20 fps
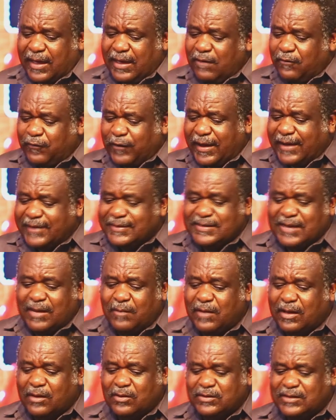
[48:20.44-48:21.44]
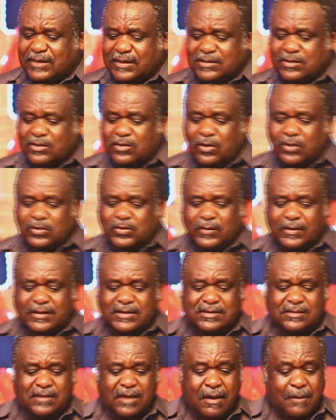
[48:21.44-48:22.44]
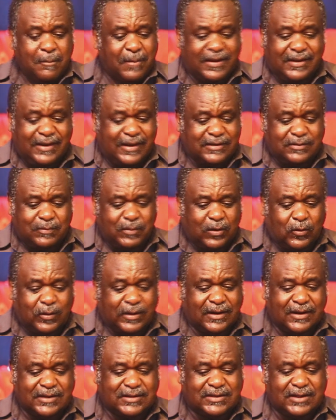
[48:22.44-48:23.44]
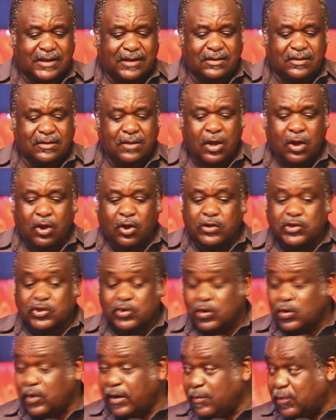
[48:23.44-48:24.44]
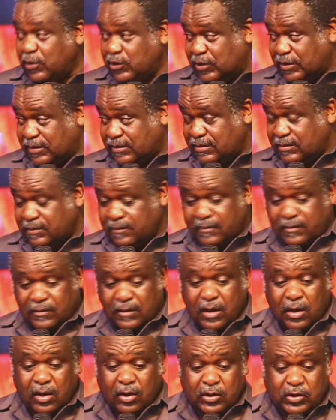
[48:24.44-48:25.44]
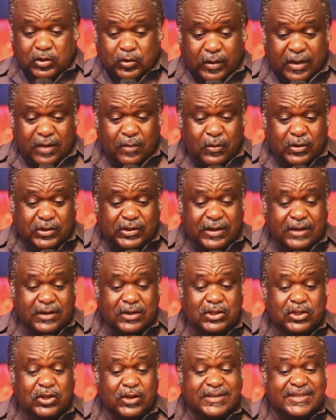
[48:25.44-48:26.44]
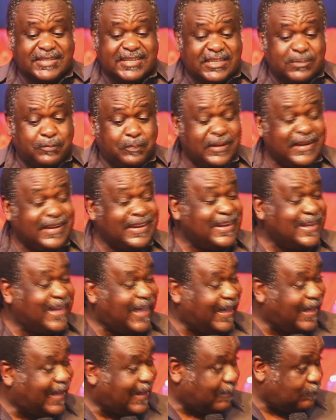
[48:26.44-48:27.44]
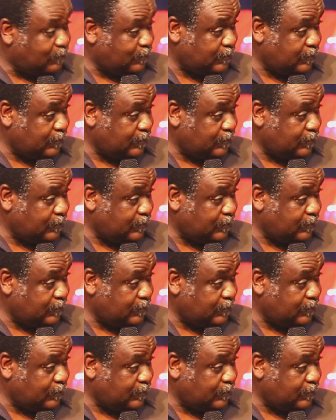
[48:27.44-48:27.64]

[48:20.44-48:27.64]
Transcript: if I had time, I could just go to this, but let me quickly tell you, control your emotions. Control emotion, don't discipline in anger.